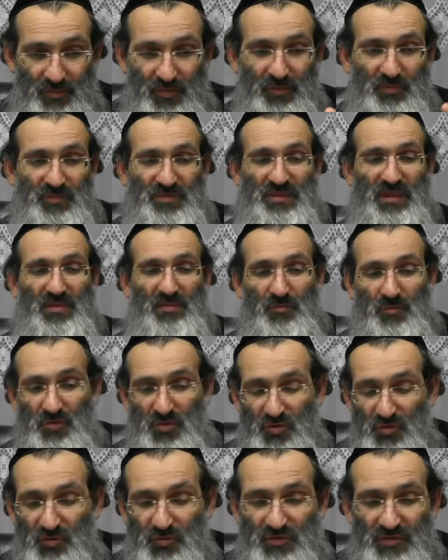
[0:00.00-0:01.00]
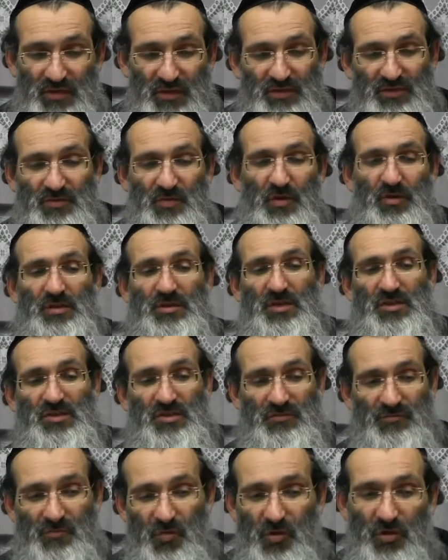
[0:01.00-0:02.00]
we use this
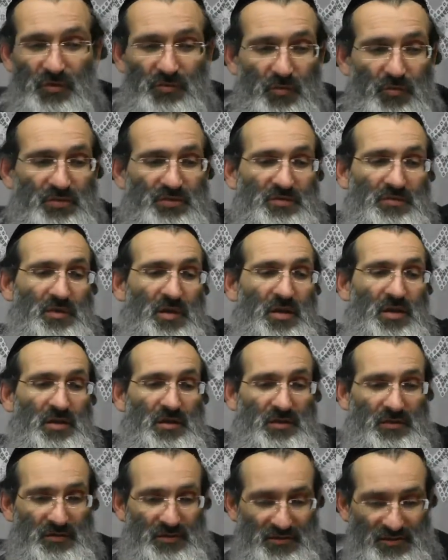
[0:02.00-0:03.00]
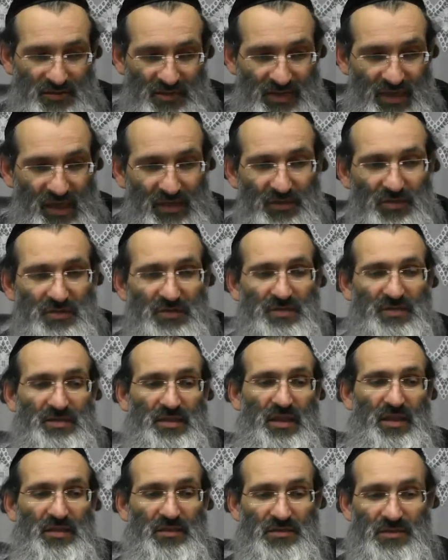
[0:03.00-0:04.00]
connotation of mochim. It's a gadlut
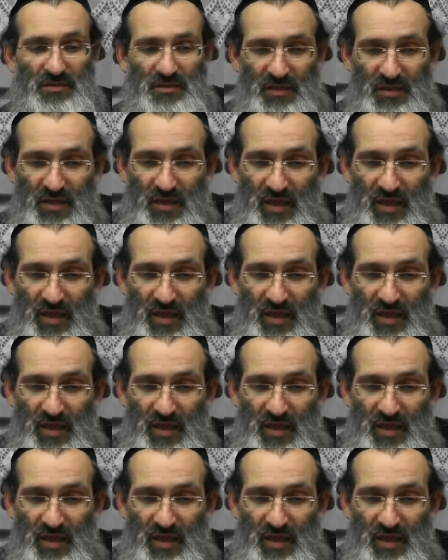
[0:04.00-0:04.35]
stage.